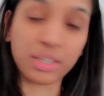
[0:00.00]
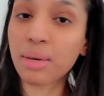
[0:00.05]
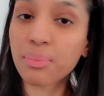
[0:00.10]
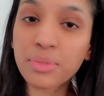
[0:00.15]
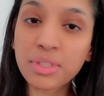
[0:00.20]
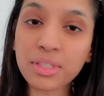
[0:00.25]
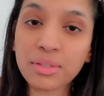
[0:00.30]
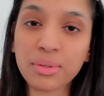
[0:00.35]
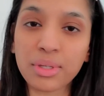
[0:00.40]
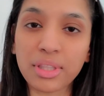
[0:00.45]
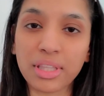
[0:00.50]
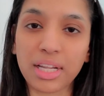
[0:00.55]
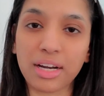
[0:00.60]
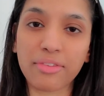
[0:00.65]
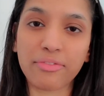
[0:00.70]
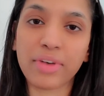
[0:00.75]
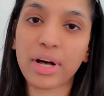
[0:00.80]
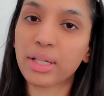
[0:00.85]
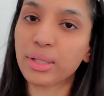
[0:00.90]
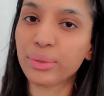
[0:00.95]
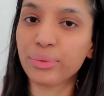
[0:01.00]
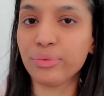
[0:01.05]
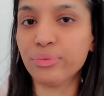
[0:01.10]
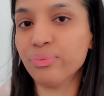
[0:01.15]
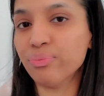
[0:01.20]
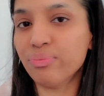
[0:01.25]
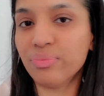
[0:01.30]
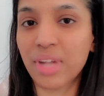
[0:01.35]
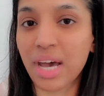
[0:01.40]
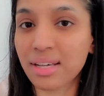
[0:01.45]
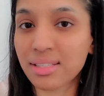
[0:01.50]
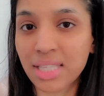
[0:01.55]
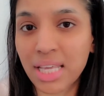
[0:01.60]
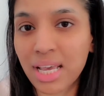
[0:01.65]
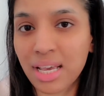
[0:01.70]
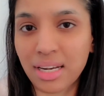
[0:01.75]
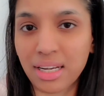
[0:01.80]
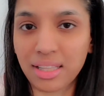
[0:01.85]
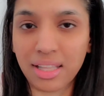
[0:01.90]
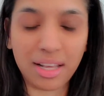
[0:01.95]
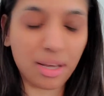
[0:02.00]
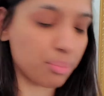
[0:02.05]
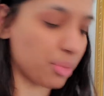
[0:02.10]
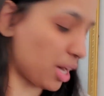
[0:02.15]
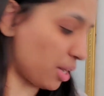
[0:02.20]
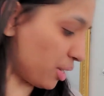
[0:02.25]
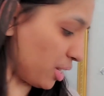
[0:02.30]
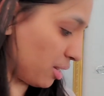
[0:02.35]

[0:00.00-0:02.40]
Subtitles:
to and that I follow not saying anything about it.